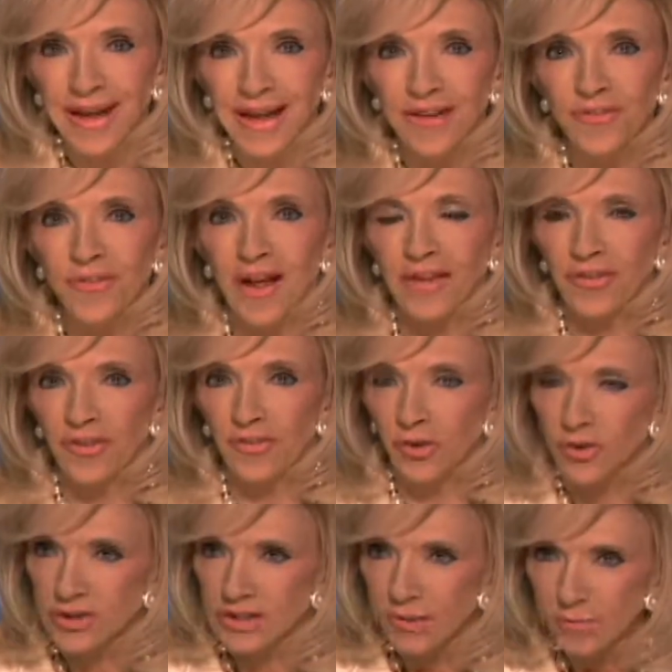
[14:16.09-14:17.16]
In fact, the
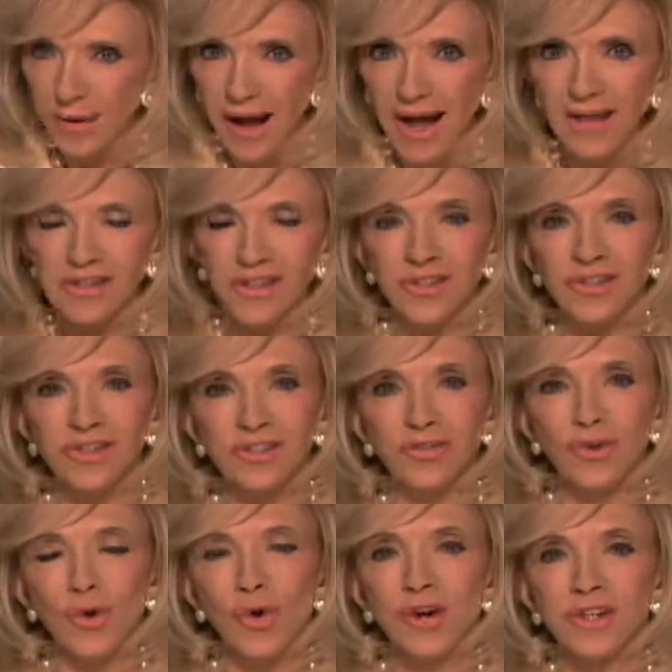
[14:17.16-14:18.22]
first apostles,
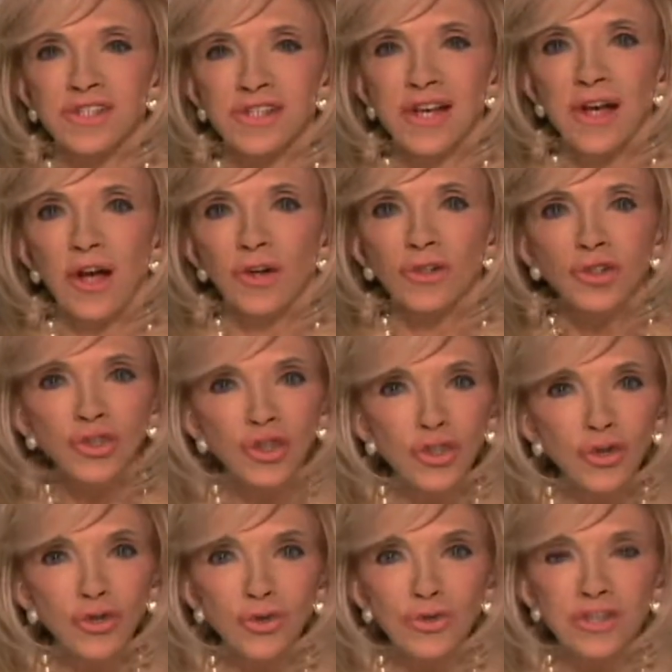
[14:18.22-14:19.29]
of course,
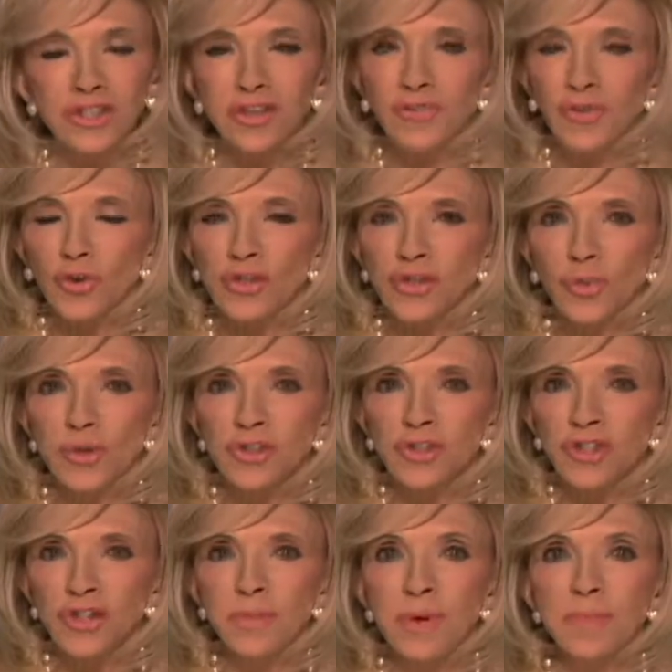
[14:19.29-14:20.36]
Jews, the first
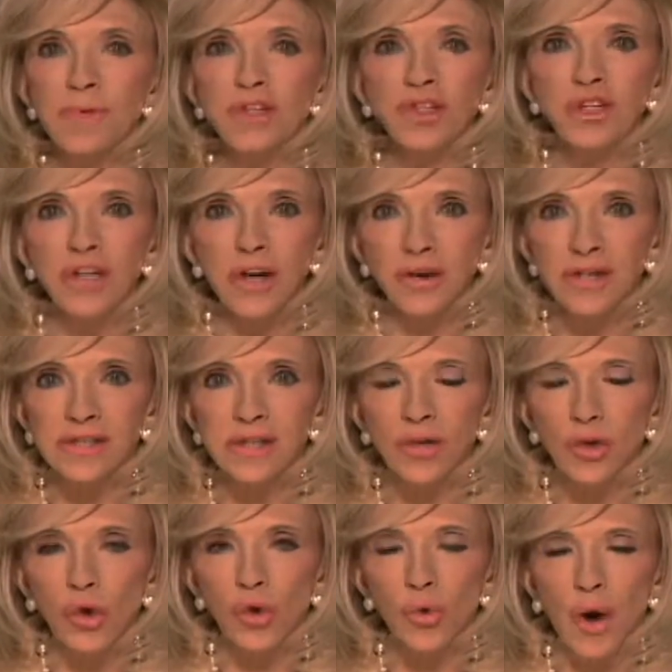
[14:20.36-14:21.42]
ones to be missionaries
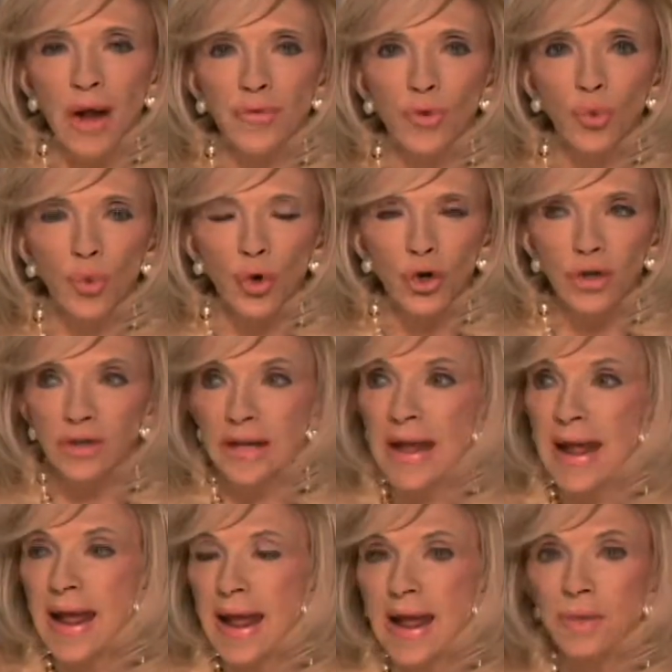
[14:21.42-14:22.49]
and go around the world
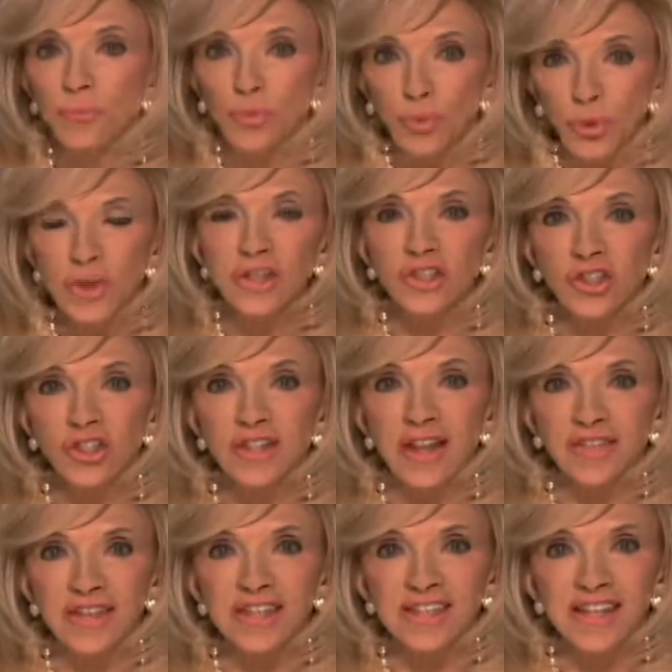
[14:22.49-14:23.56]
and preach
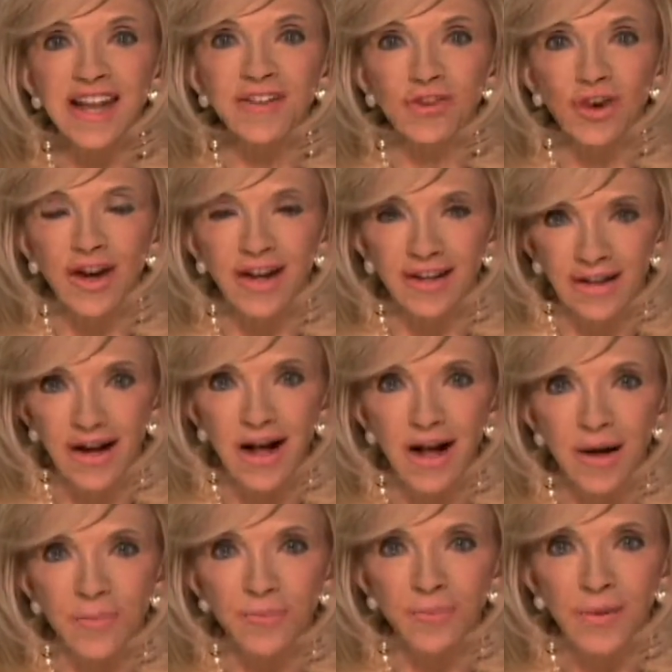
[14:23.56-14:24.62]
that the Savior had
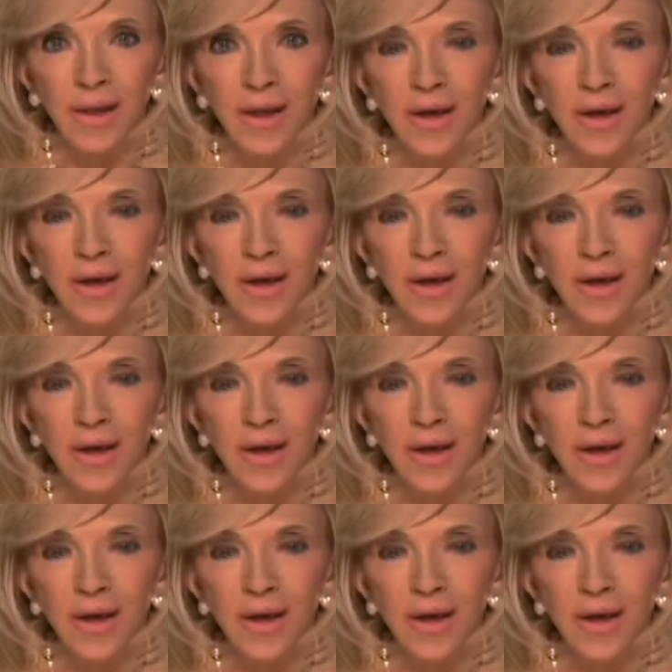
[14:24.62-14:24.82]
come,